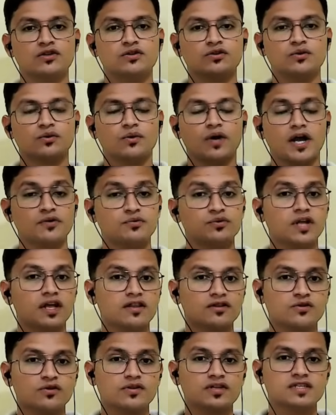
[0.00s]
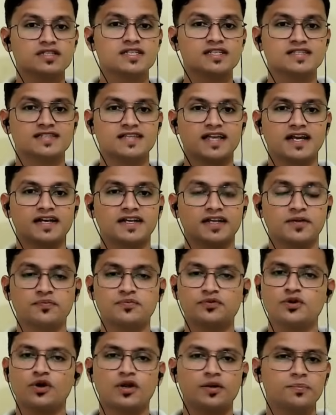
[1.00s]
So I would also suggest that
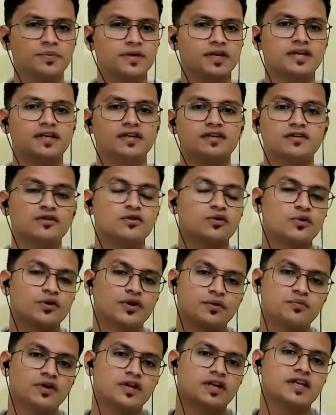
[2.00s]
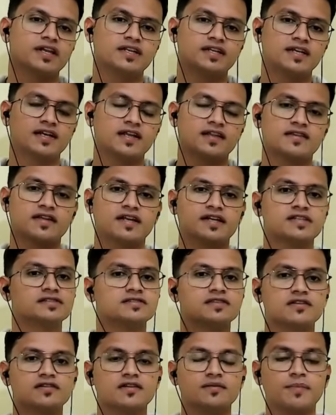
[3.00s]
if you are a beginner or a working data
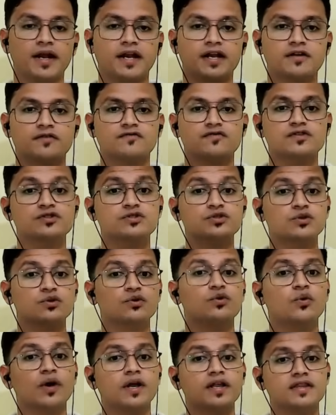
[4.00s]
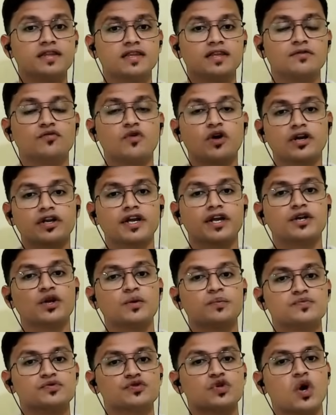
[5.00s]
scientist, doesn't matter. First, you go and see what kind
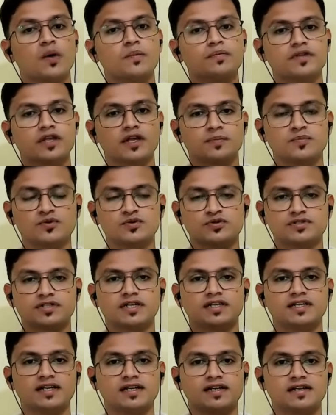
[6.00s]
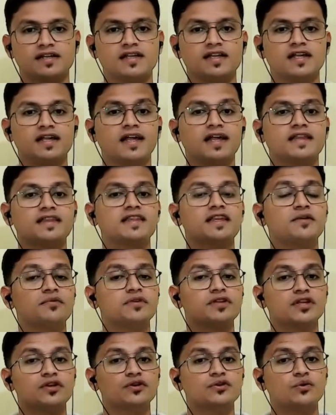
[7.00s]
of jobs are posted there. See
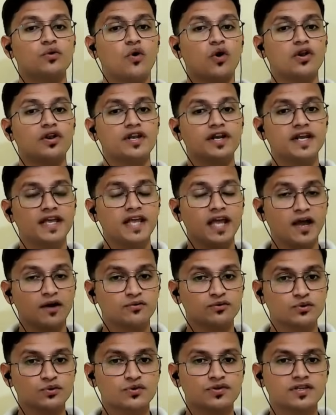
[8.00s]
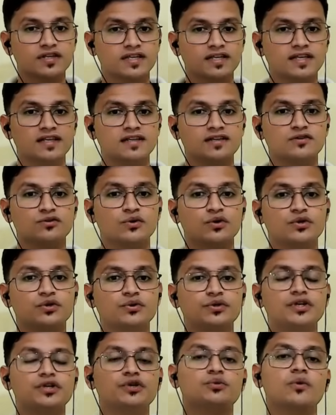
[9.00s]
whether you already have those skills or
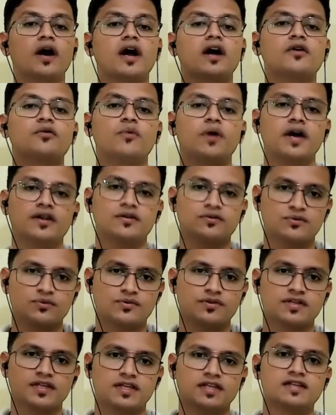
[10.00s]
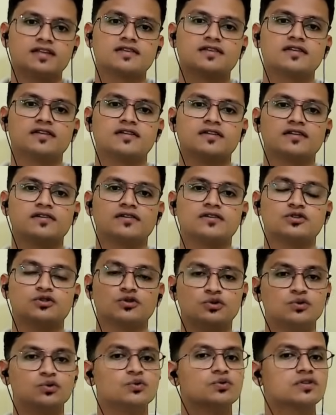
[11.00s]
you need to acquire those skills
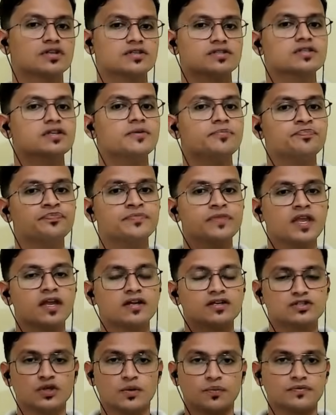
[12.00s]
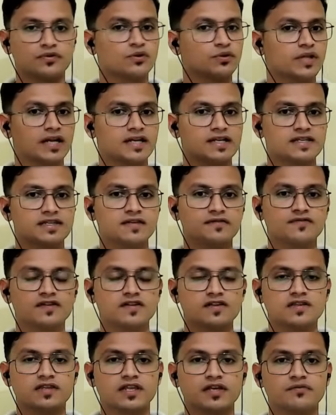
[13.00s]
to do such a job. So that is the
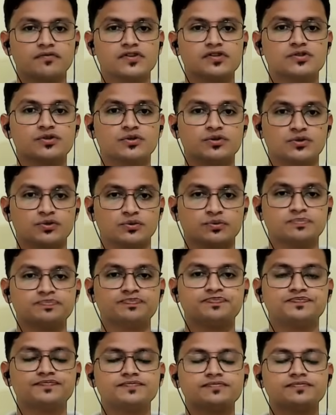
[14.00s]
first thing we should do.